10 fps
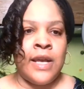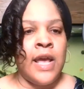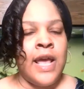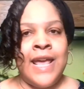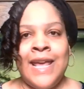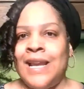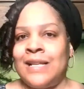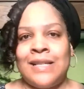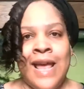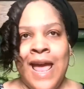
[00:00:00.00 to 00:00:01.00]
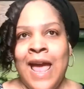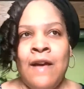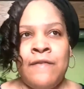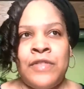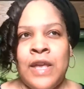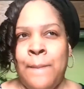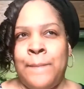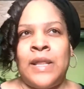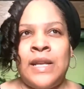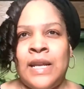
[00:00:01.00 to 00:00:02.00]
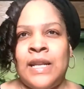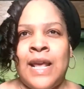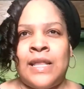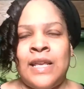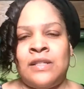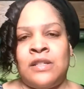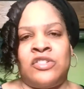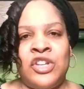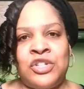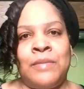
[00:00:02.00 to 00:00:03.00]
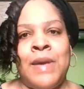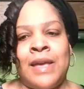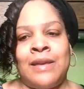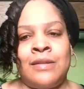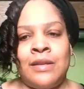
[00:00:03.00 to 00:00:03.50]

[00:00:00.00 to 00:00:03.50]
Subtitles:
he doesn't have the ability that his decision making